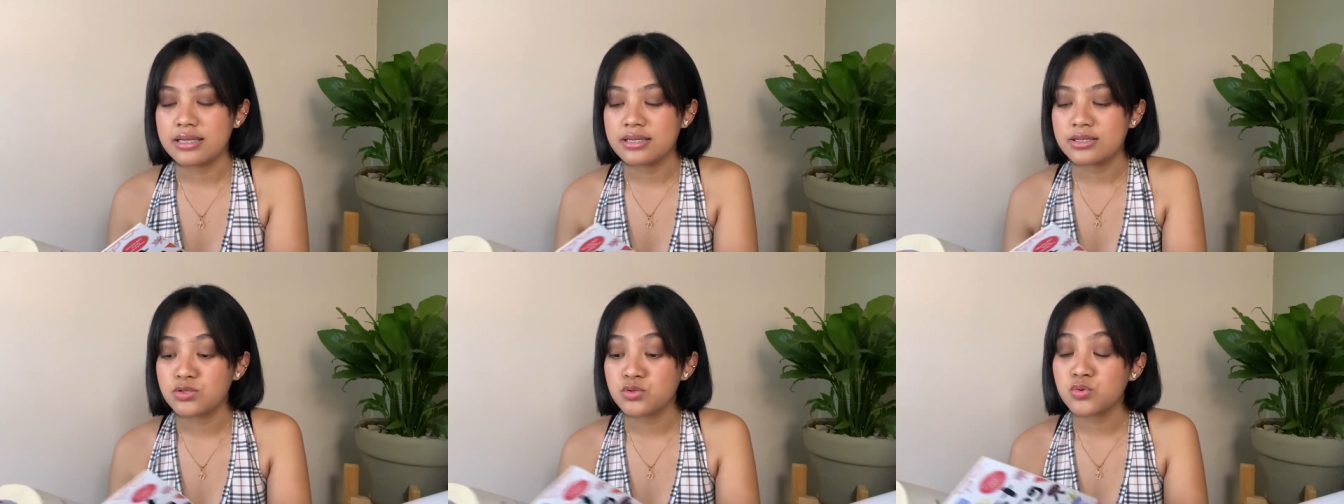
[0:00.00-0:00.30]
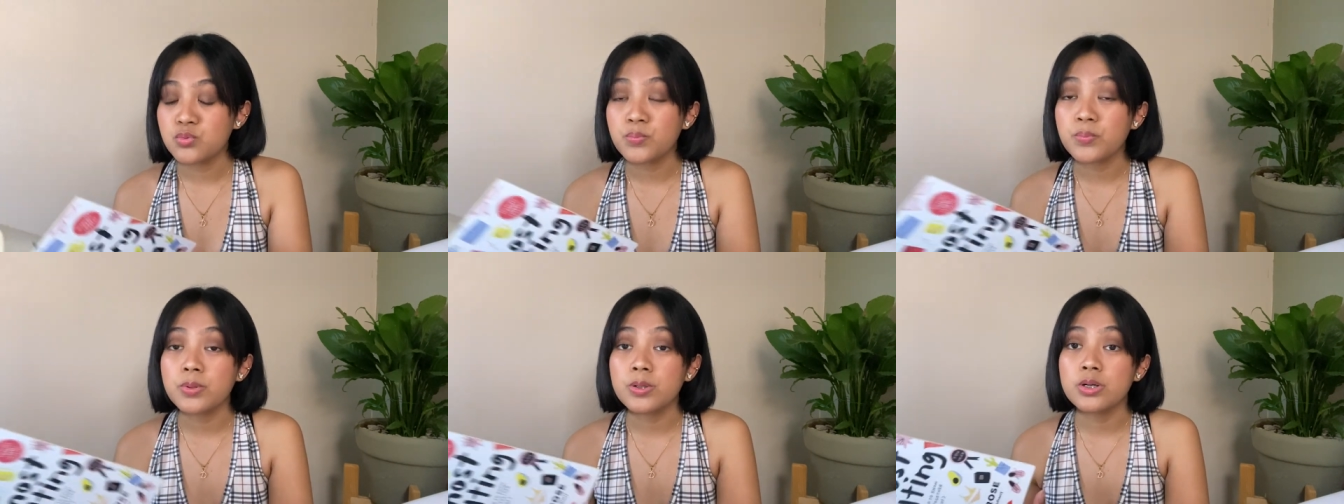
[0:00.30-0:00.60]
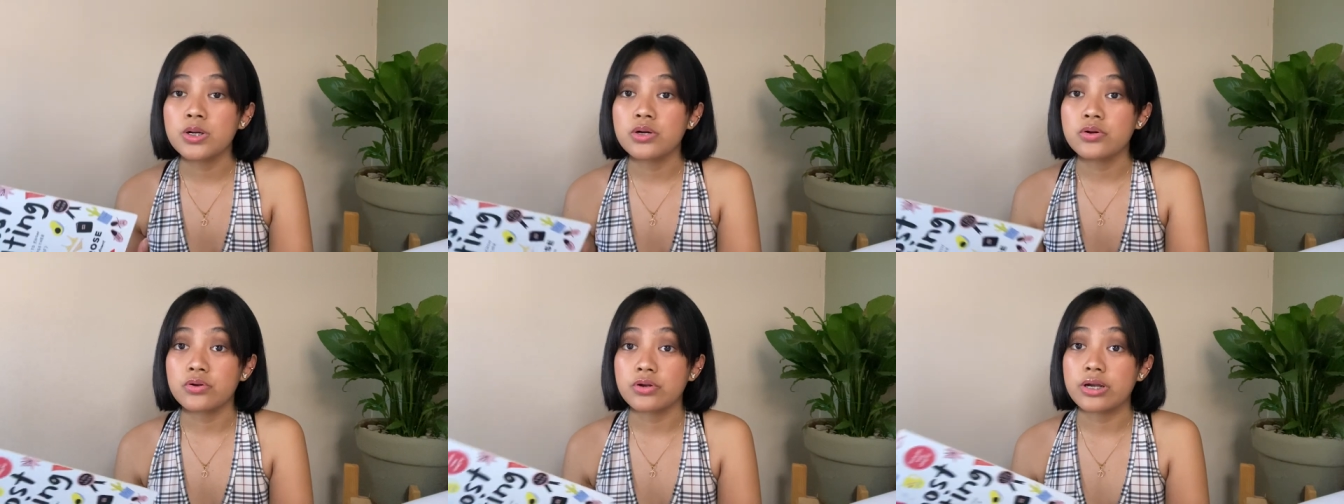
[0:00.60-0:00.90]

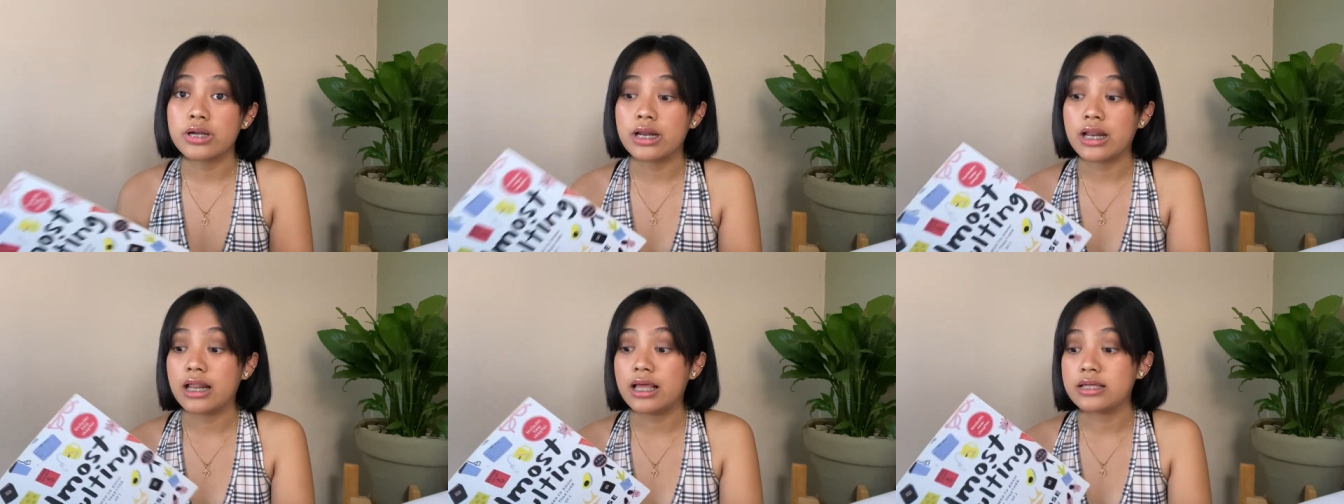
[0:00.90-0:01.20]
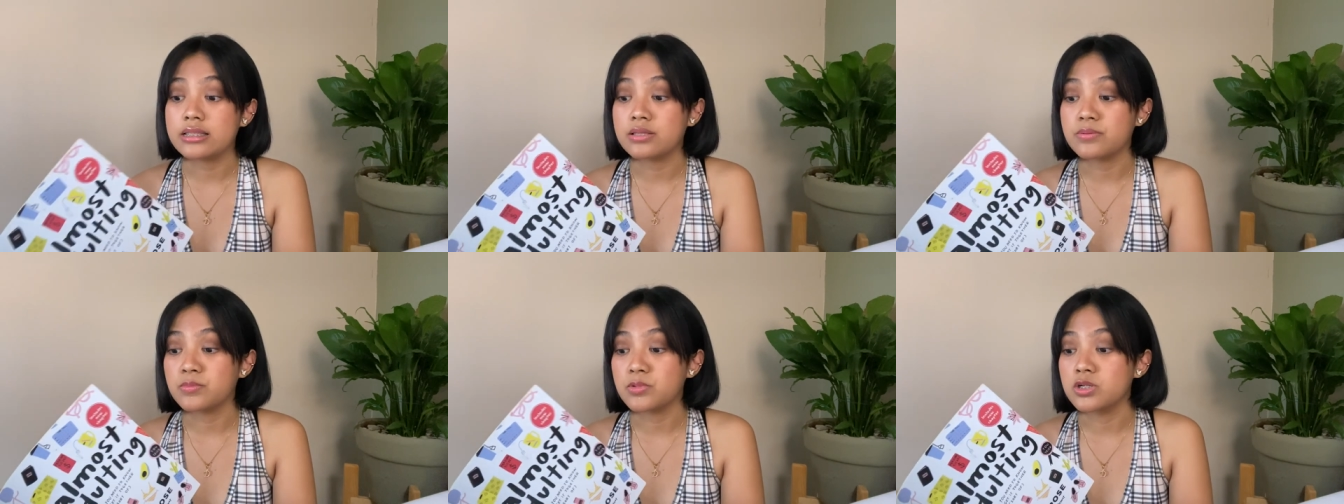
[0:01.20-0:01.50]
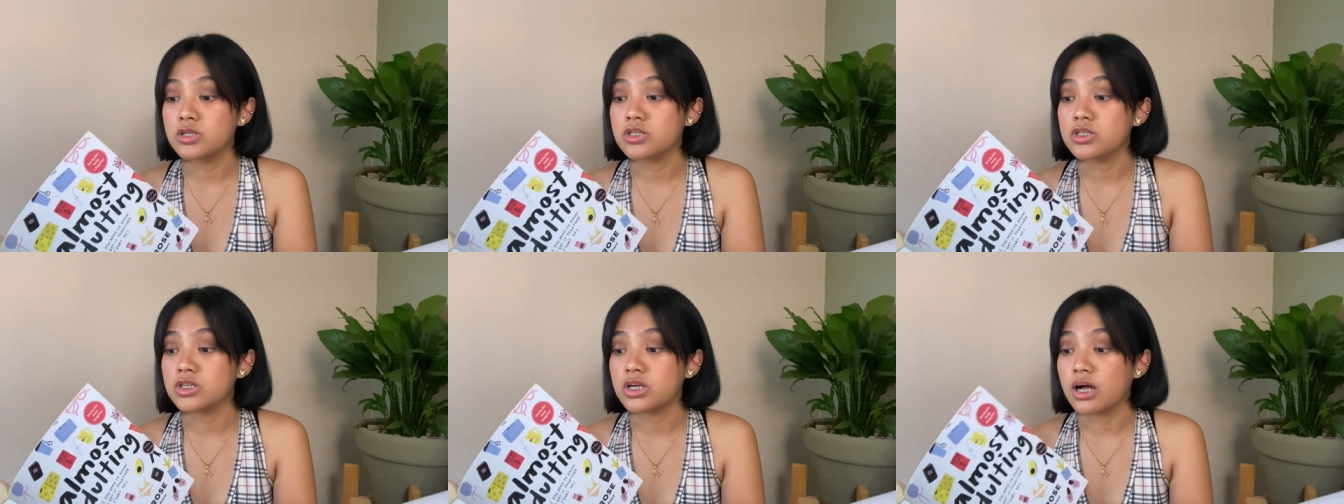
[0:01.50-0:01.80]
super
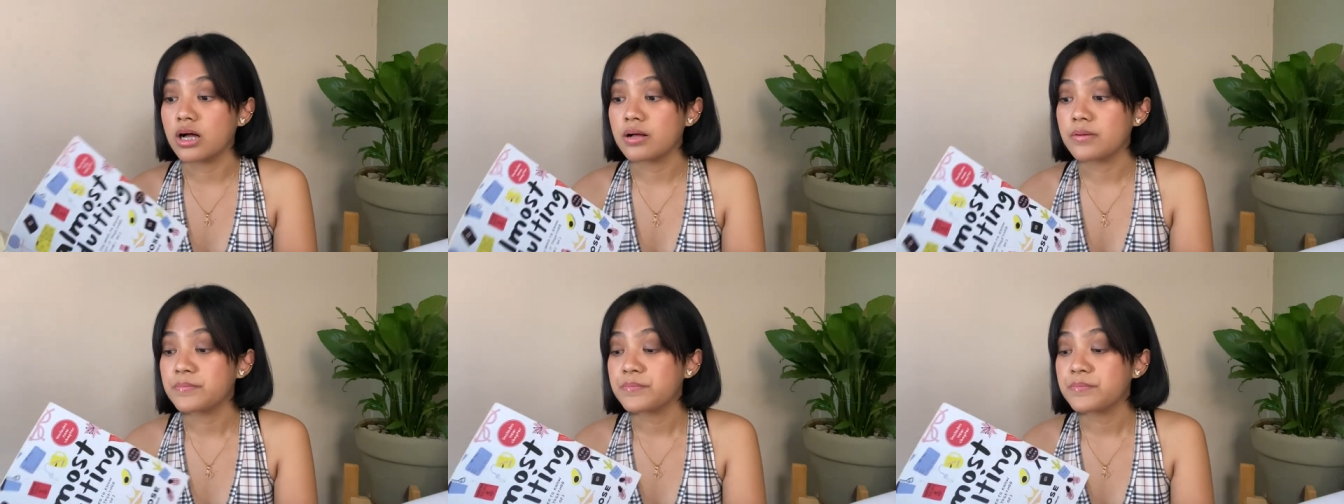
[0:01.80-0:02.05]
relatable siya.